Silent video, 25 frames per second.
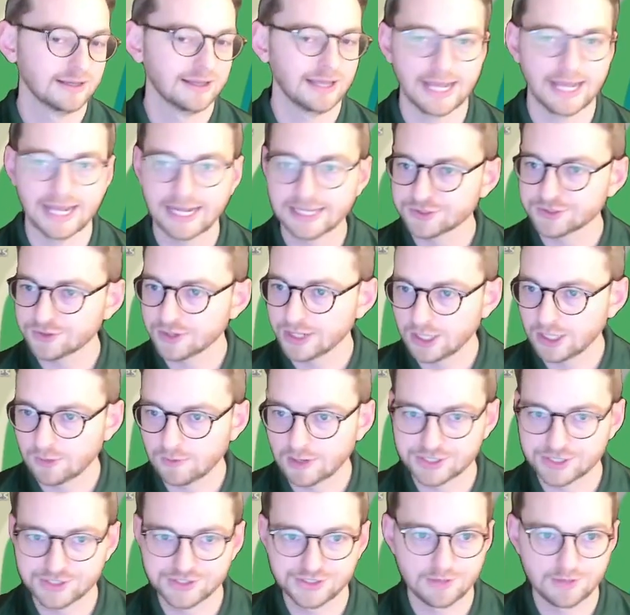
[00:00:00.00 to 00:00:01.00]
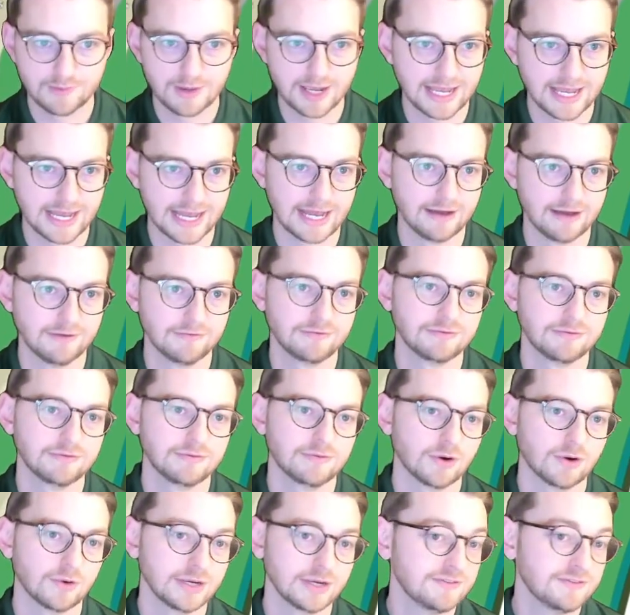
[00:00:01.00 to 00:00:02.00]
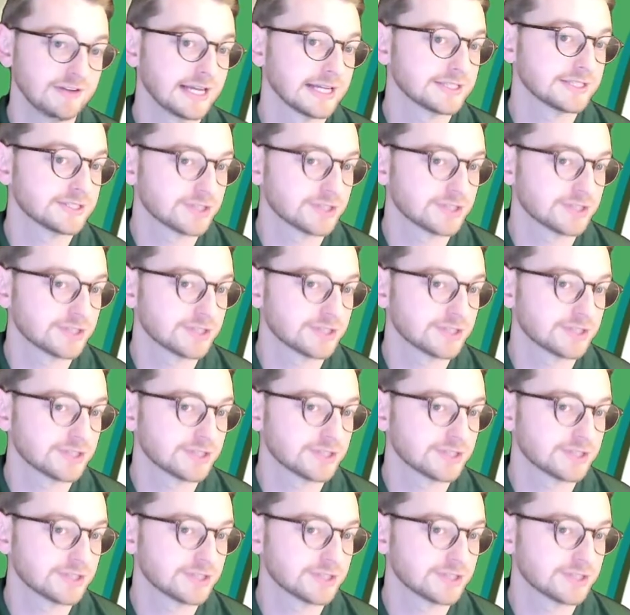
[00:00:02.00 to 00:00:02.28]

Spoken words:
answer any questions you may have, or even get